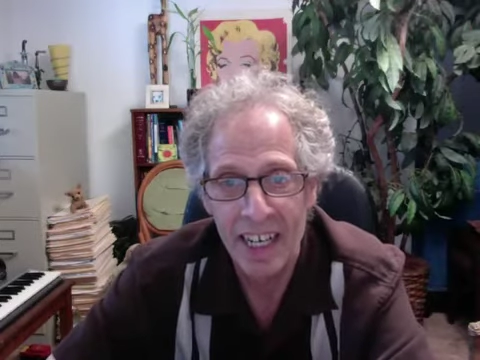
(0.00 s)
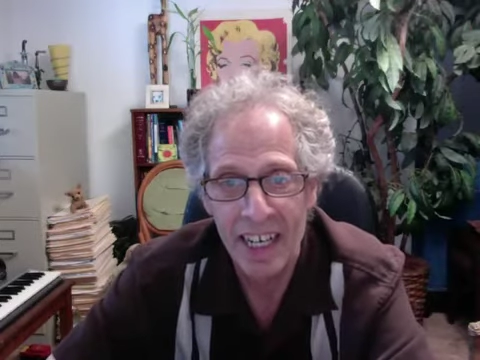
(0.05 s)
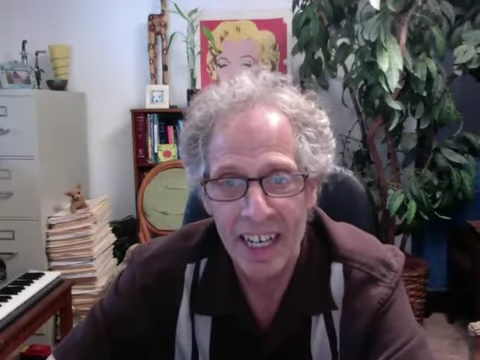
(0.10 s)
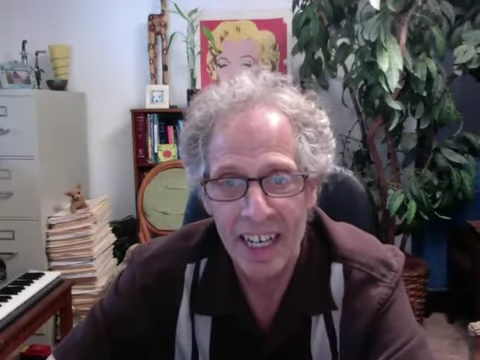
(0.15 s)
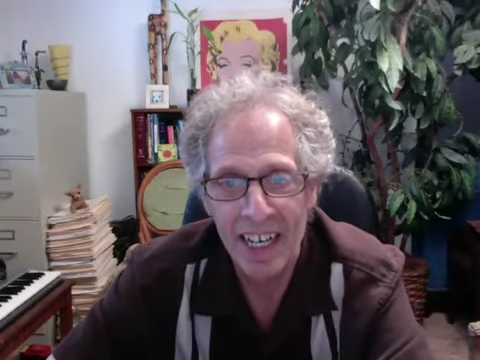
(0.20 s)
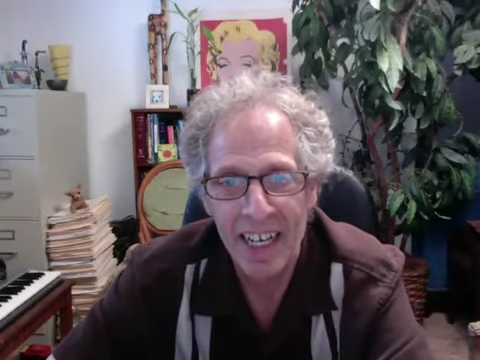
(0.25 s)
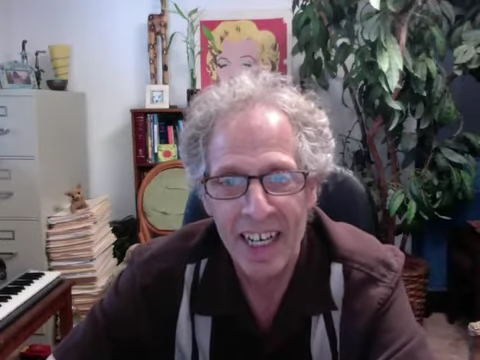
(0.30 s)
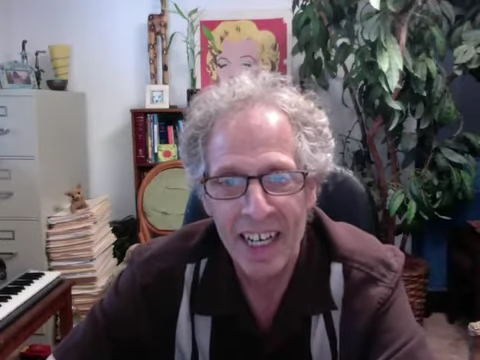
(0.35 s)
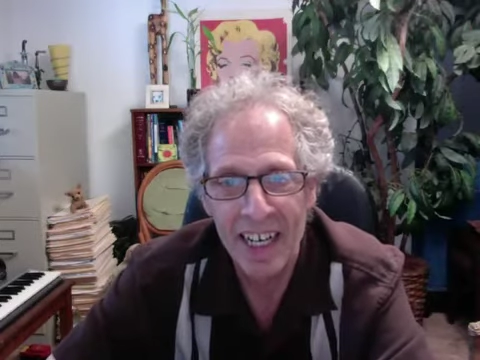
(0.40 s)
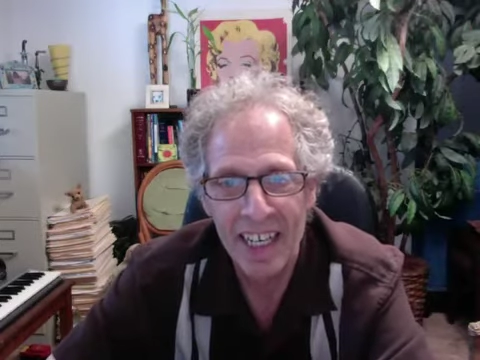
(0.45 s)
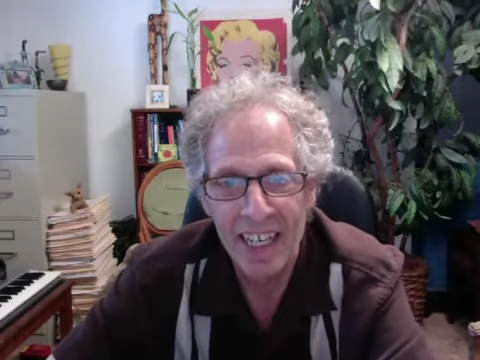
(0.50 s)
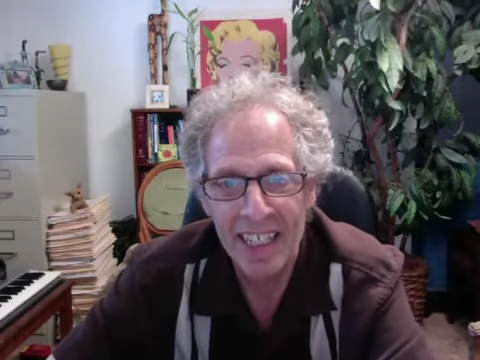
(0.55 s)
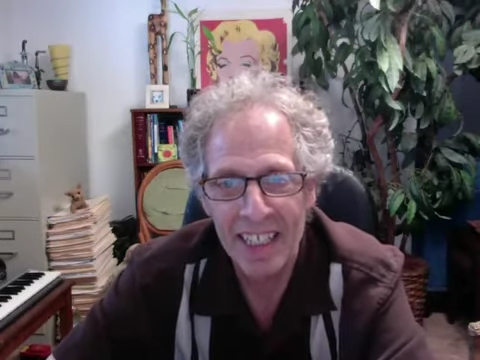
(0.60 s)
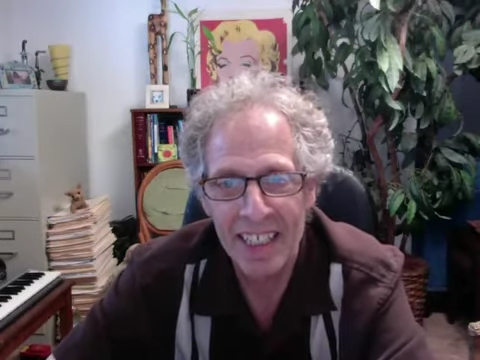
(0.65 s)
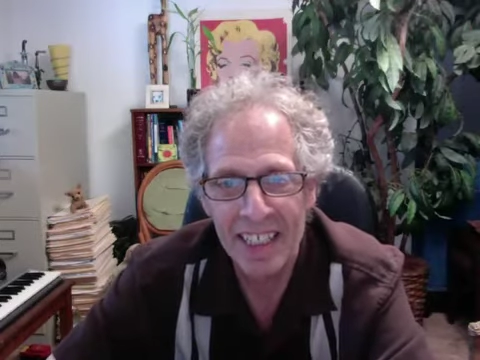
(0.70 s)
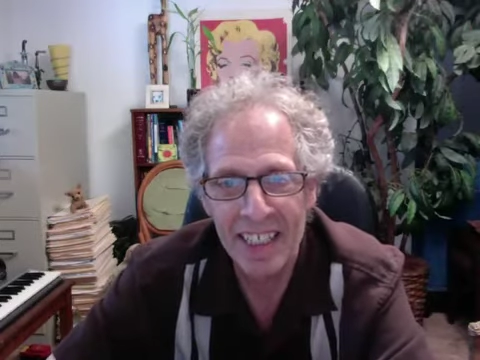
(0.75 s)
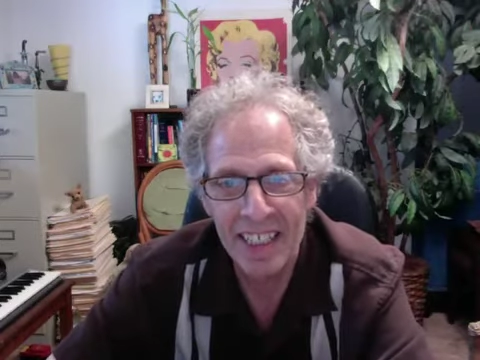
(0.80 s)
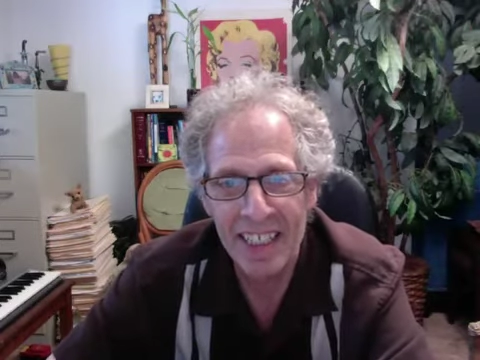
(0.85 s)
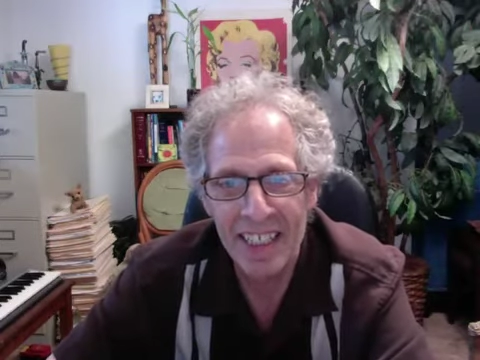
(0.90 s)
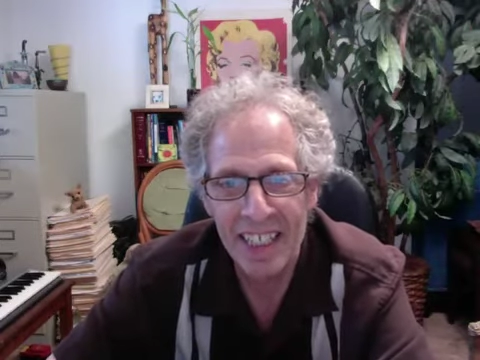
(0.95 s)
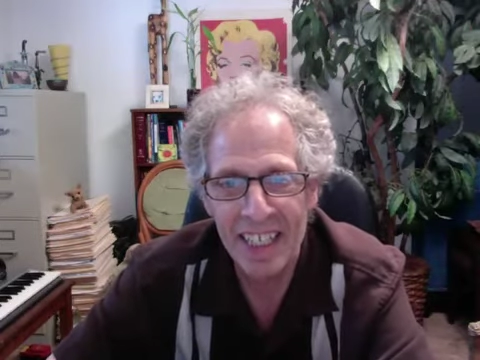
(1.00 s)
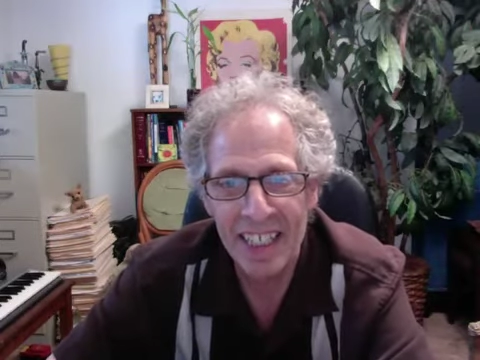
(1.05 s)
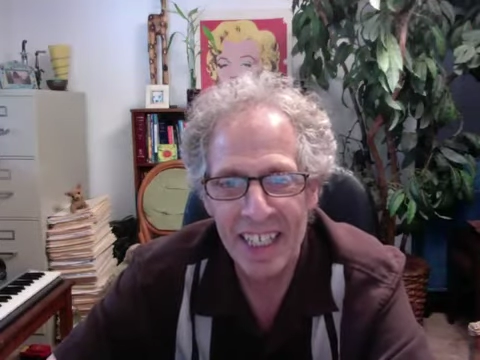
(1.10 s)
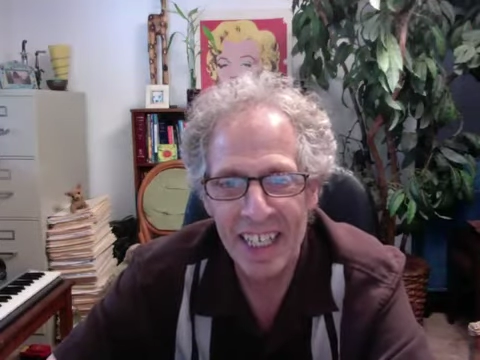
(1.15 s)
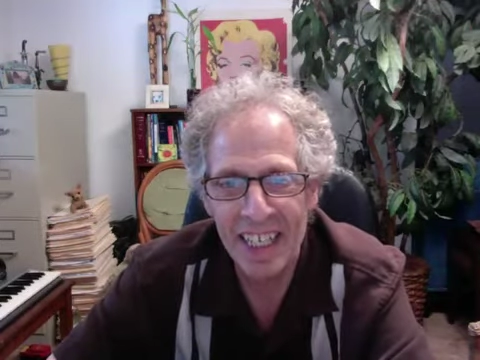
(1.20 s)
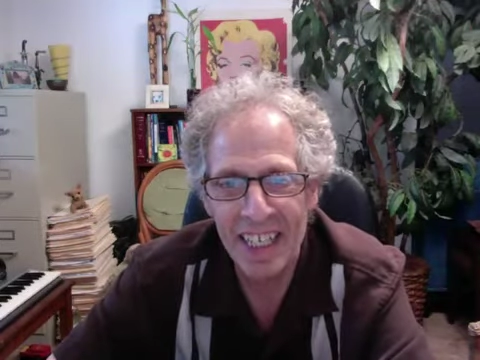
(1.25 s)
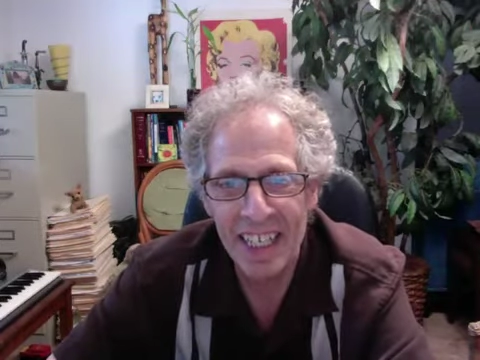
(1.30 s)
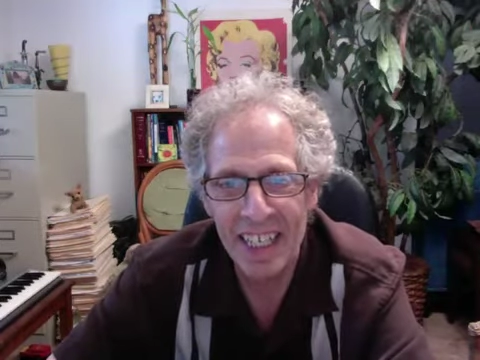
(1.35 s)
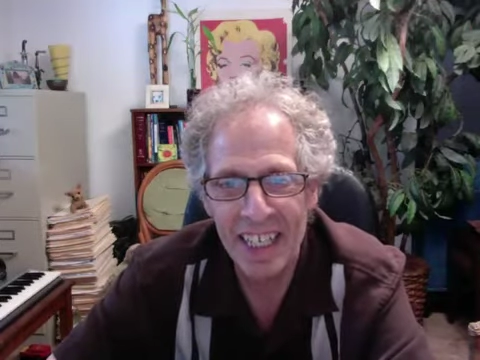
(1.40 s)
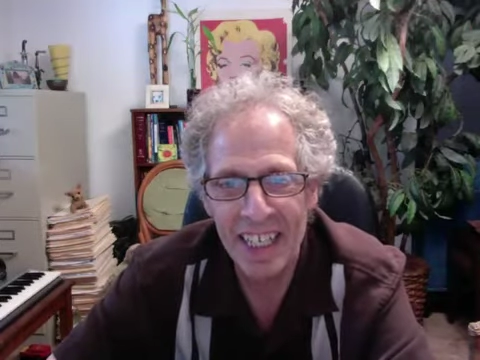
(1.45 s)
Uh,
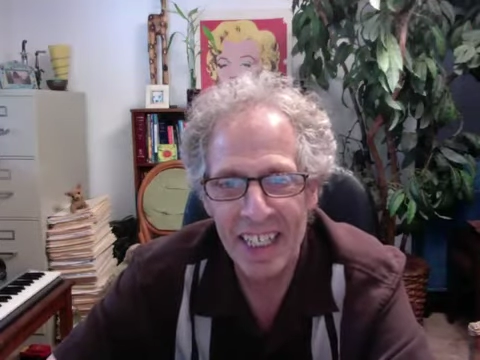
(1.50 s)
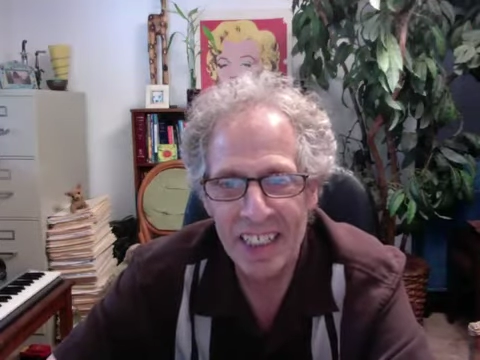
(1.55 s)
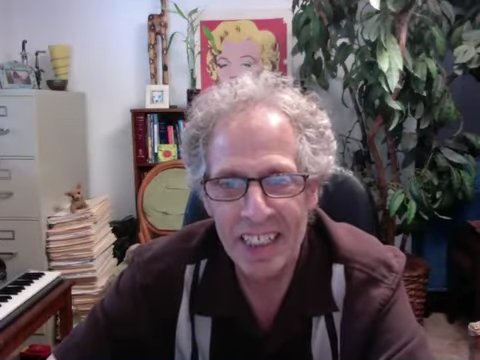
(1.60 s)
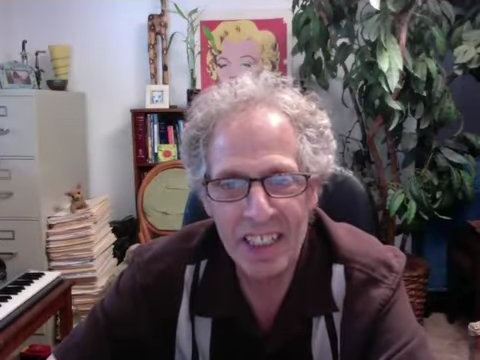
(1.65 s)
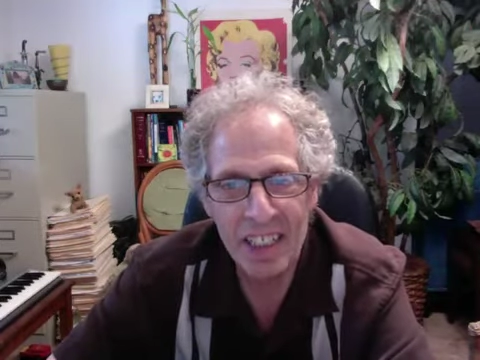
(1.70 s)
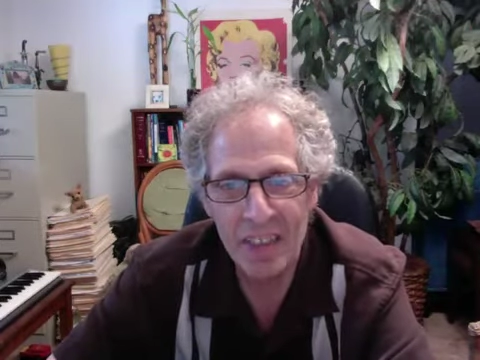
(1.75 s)
it's